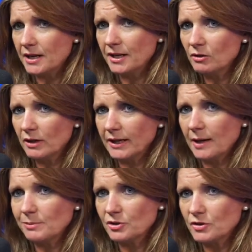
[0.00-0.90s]
And I don't
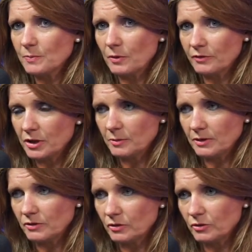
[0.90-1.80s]
like apple juice over
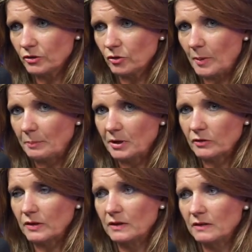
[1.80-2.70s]
here, don't disrespect,
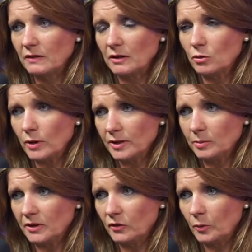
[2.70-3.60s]
because it is
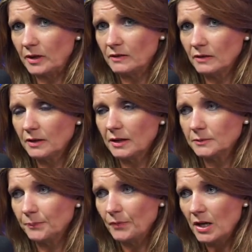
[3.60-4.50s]
incredibly sweet.
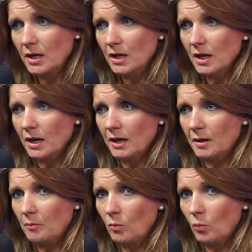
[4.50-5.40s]
Now,
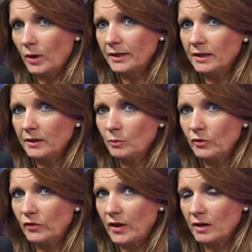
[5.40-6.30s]
when I
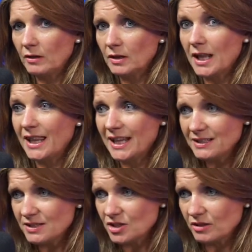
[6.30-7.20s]
was there
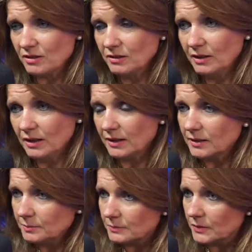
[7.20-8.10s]
last year
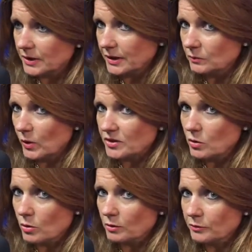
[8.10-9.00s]
in
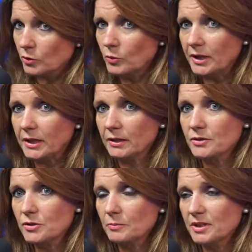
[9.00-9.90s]
West Cork for a week,
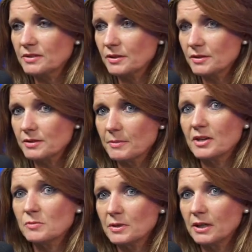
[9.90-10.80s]
I took my
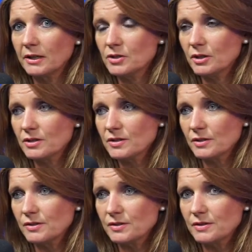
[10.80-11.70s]
husband and I took our
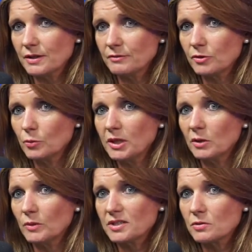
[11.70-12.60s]
sons for a
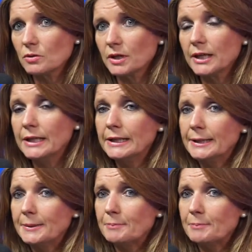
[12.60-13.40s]
week in West Cork.